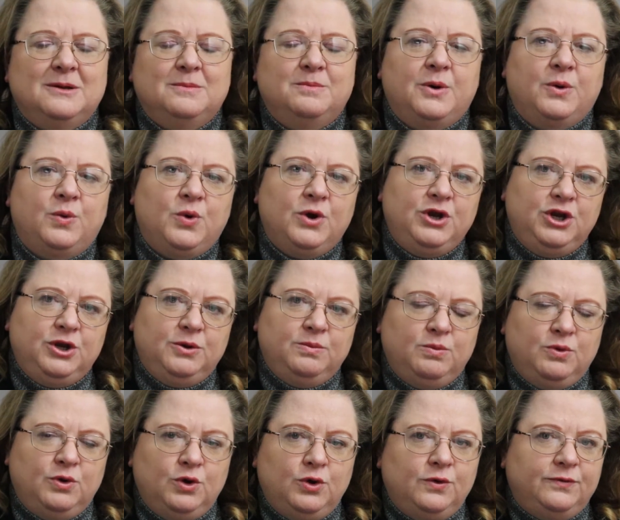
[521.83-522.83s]
But when you
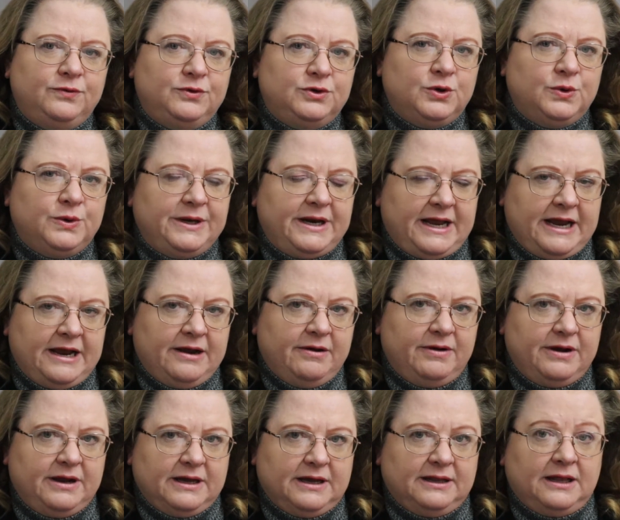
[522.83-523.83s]
move to an
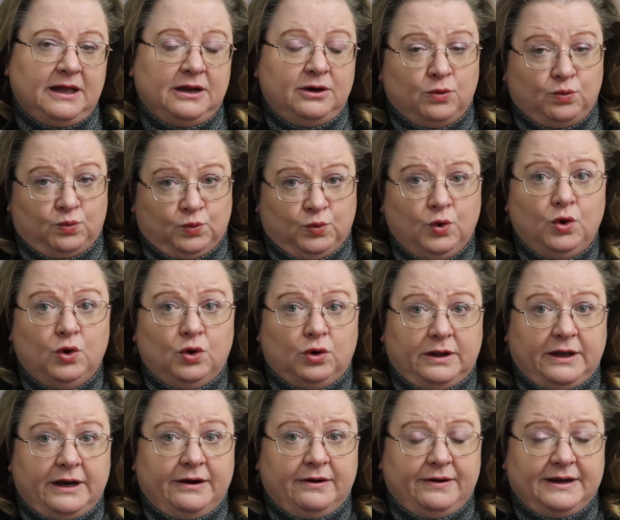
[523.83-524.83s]
area, a
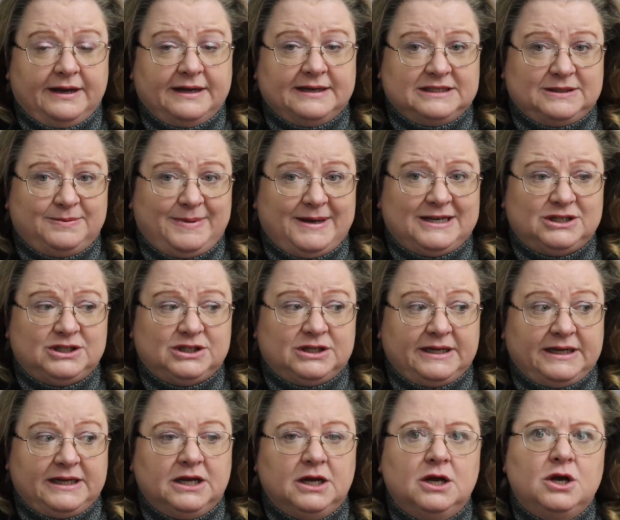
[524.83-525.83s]
rural area
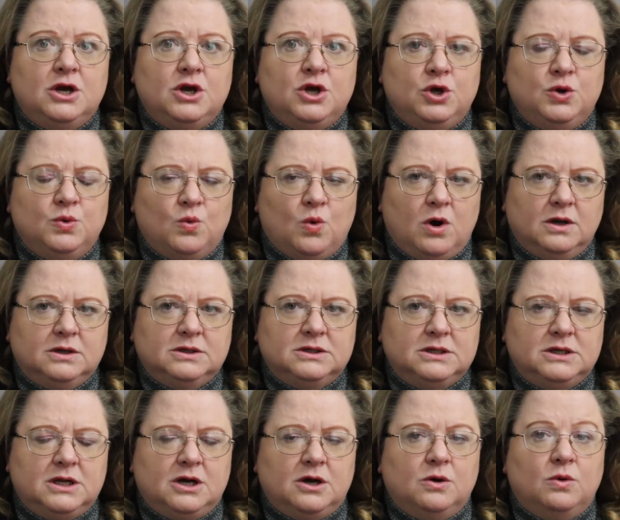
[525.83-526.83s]
especially, you want
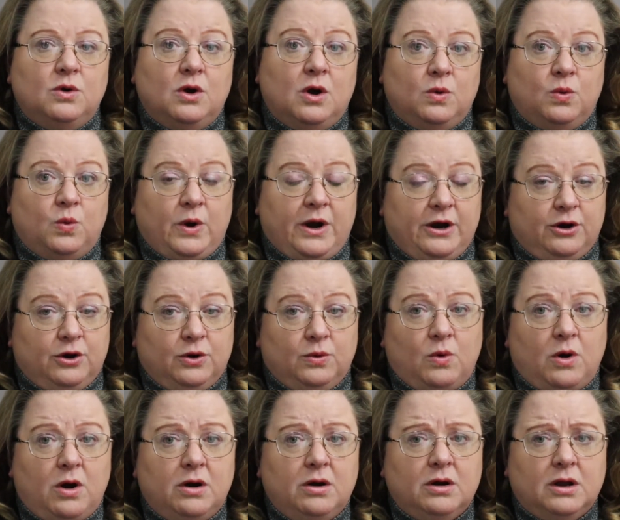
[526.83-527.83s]
to know where your
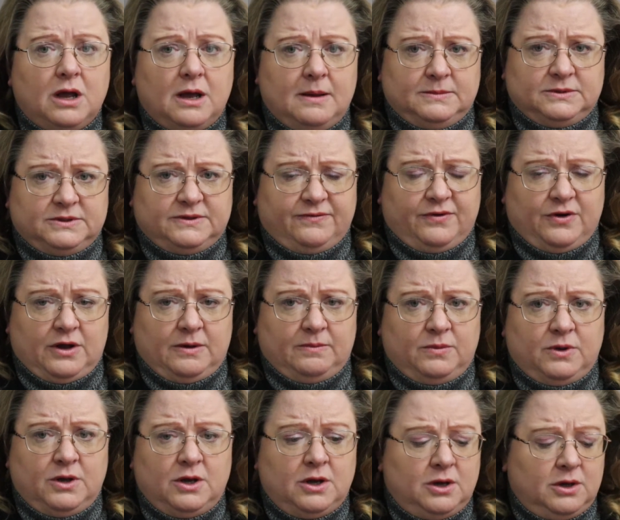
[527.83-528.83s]
water comes
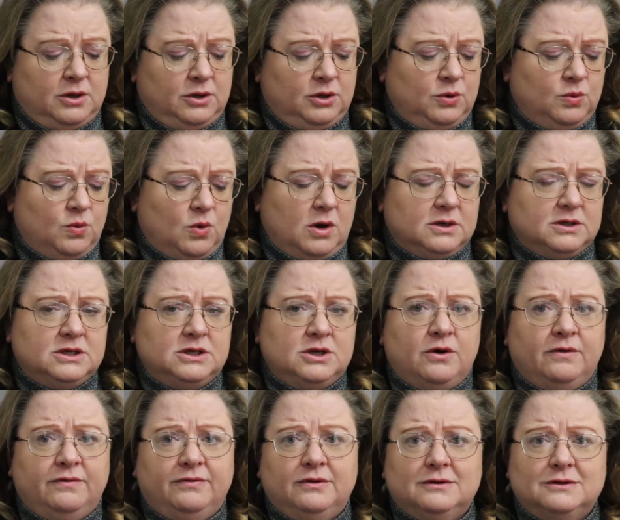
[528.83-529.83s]
from. You want to
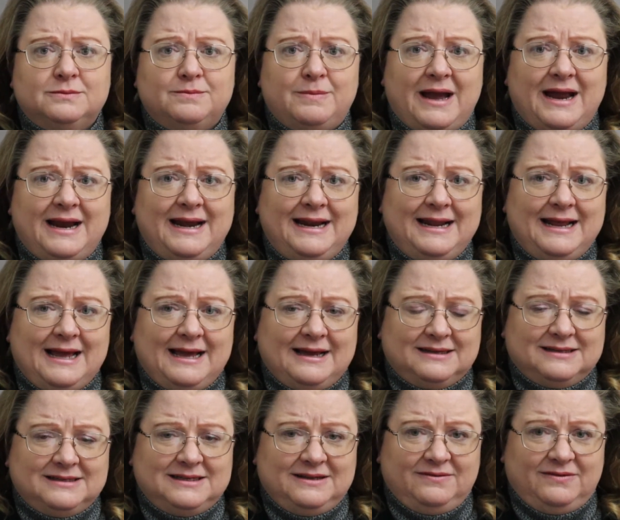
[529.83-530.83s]
know if there's mining
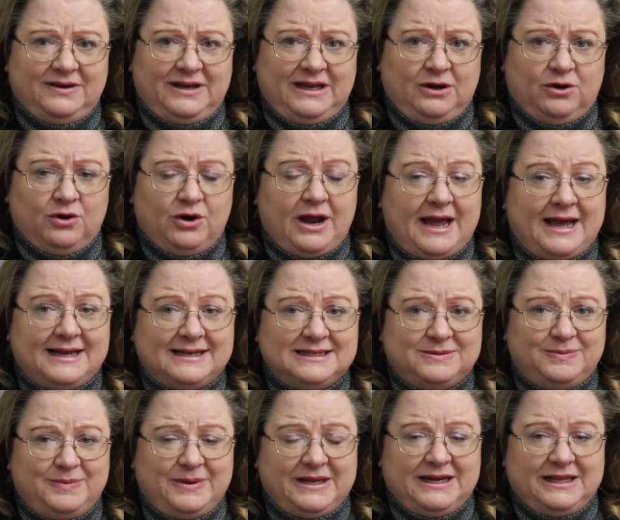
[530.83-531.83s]
activity or
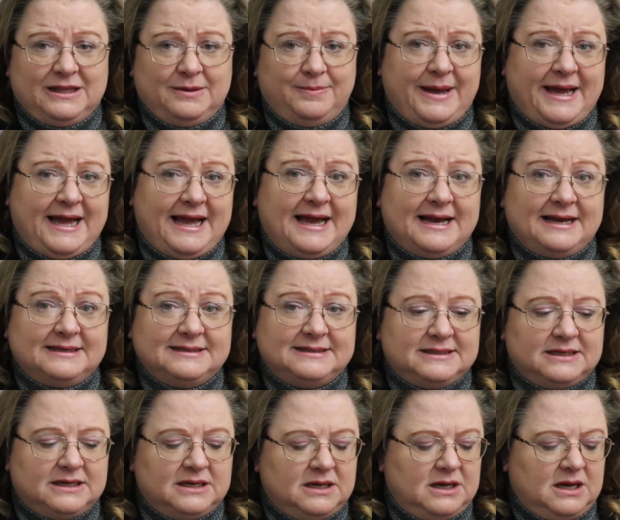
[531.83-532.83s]
has been in the
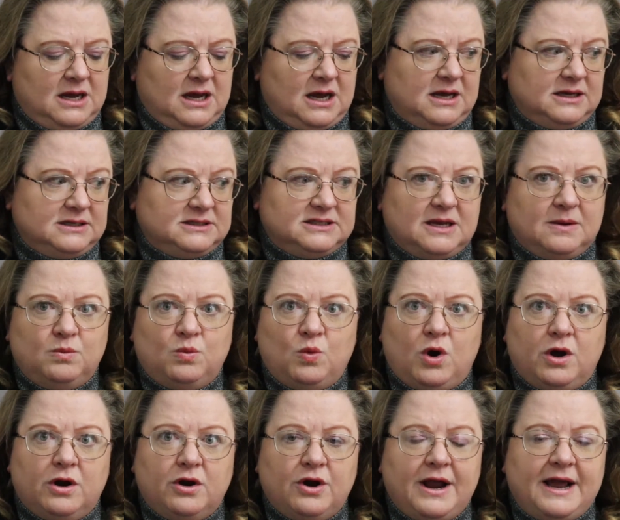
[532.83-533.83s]
past. Uh, some
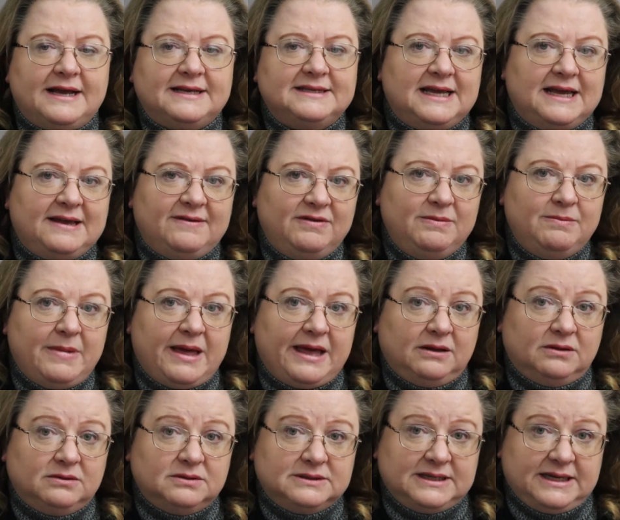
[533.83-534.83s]
water has heavy
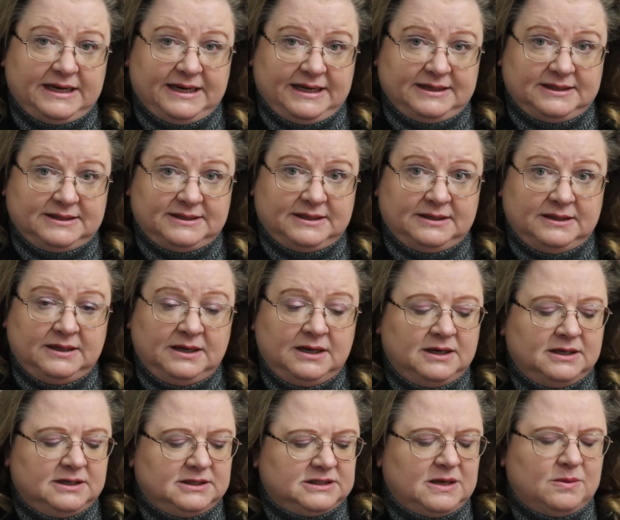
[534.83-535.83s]
metals in it.
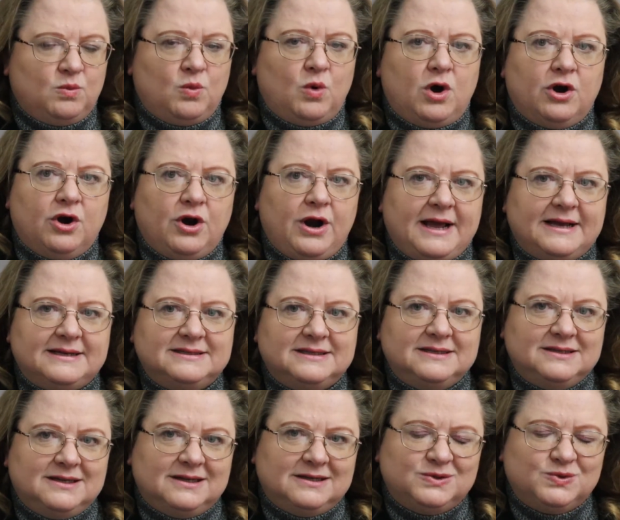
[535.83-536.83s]
Some water has
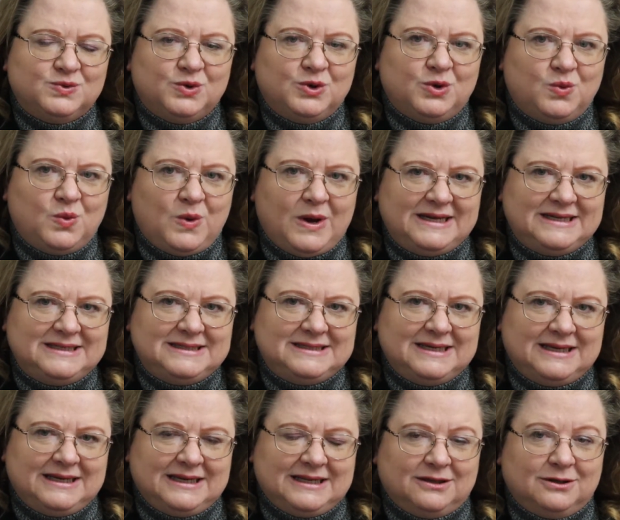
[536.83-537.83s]
industrial waste
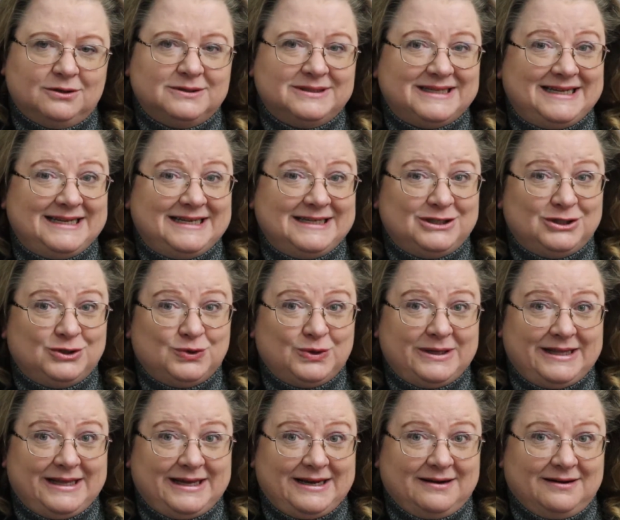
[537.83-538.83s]
in it. There's a
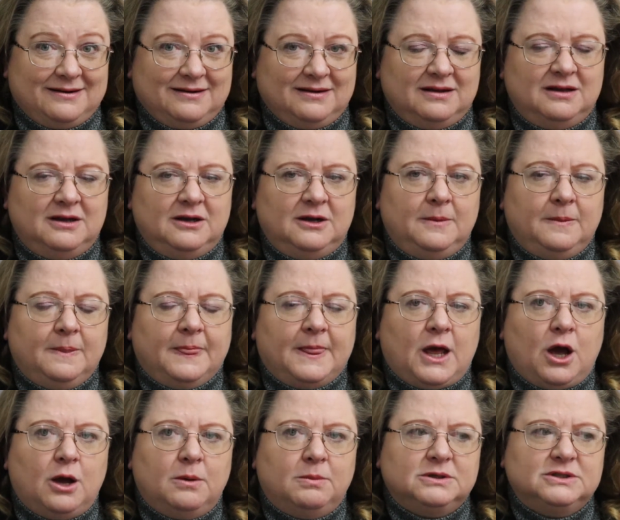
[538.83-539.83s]
history there.
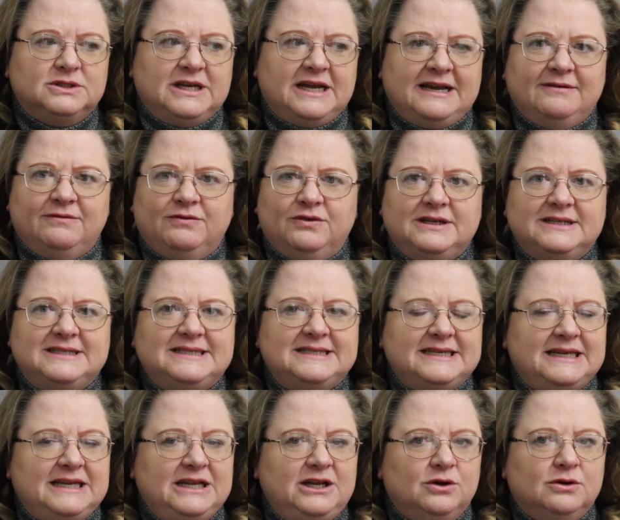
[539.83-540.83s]
Almost every
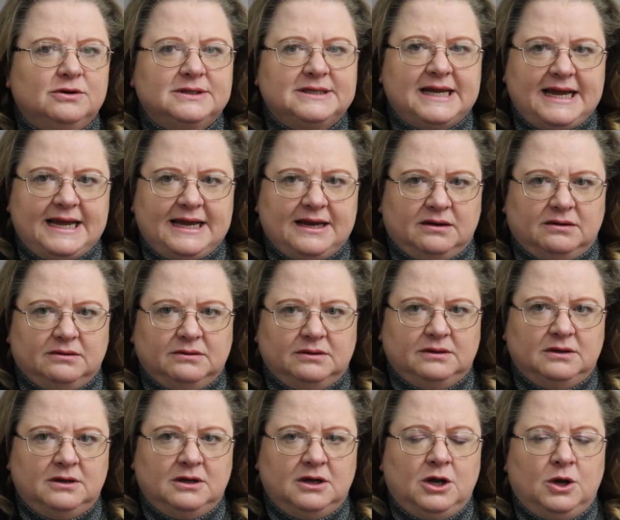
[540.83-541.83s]
city or
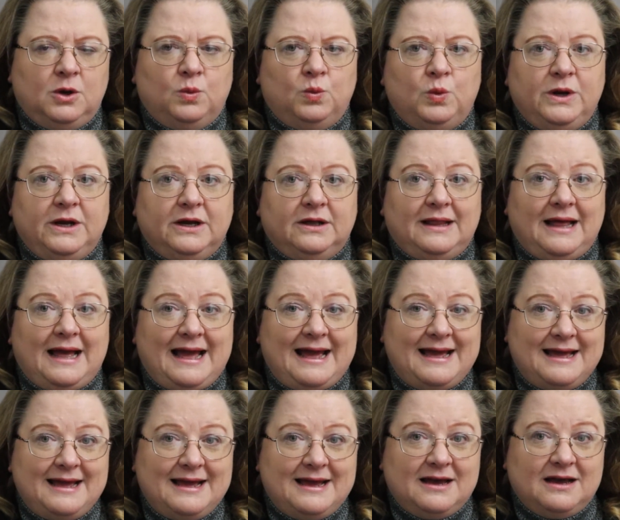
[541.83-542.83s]
town will
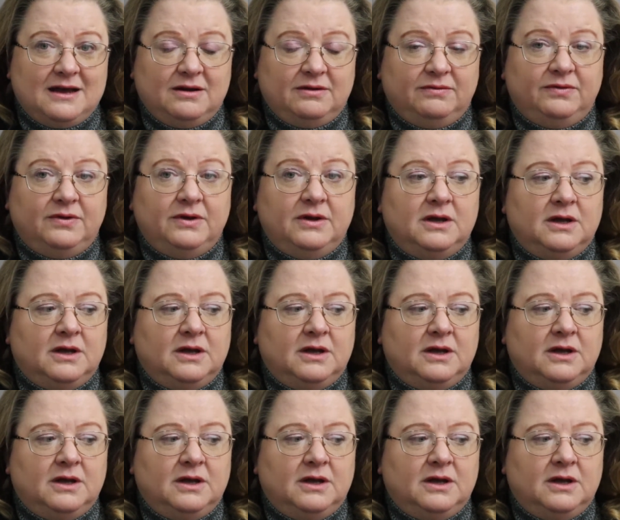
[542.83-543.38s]
have